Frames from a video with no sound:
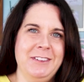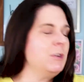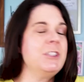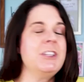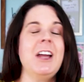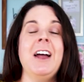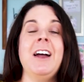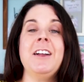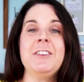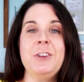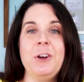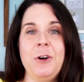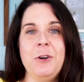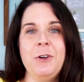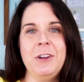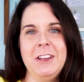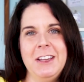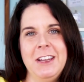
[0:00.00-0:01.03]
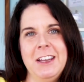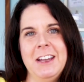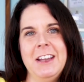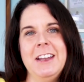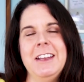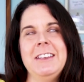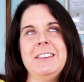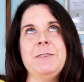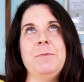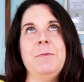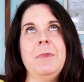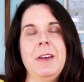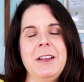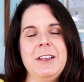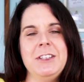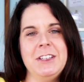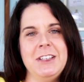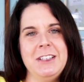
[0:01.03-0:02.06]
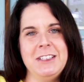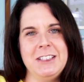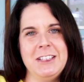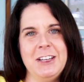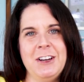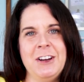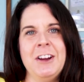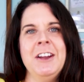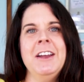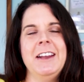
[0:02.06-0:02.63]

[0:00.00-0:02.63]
which I totally get is much easier